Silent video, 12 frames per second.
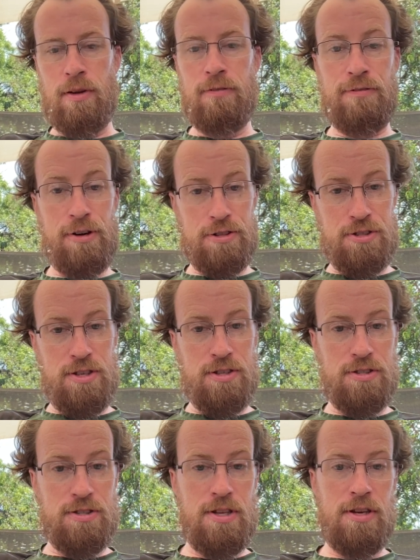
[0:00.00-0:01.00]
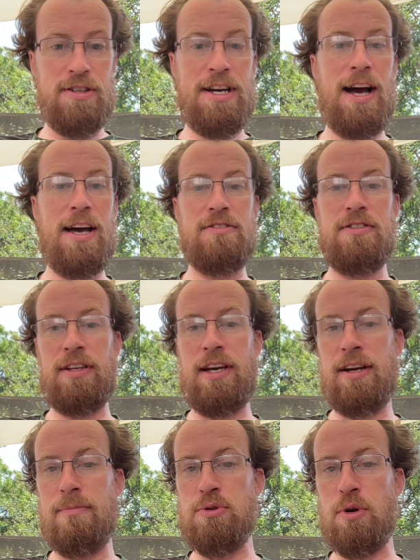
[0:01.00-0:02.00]
versus the dyes that
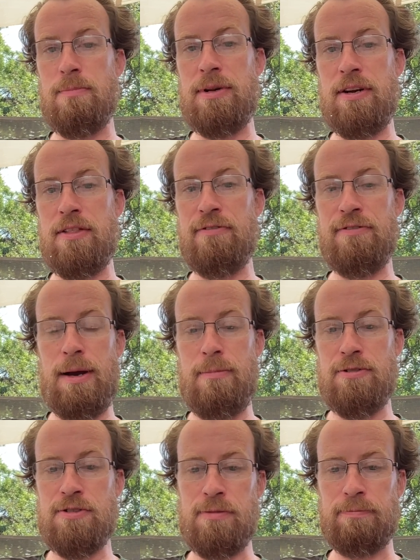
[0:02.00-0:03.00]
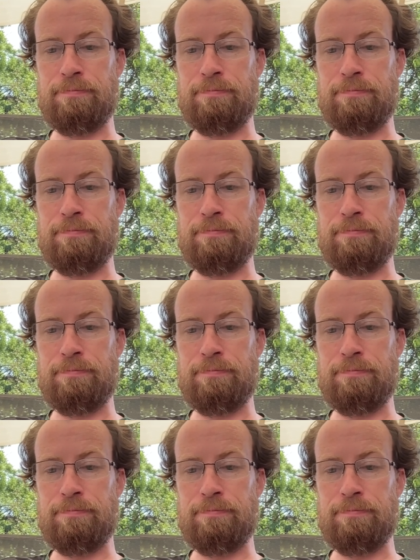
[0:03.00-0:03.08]
got absorbed into the fibers.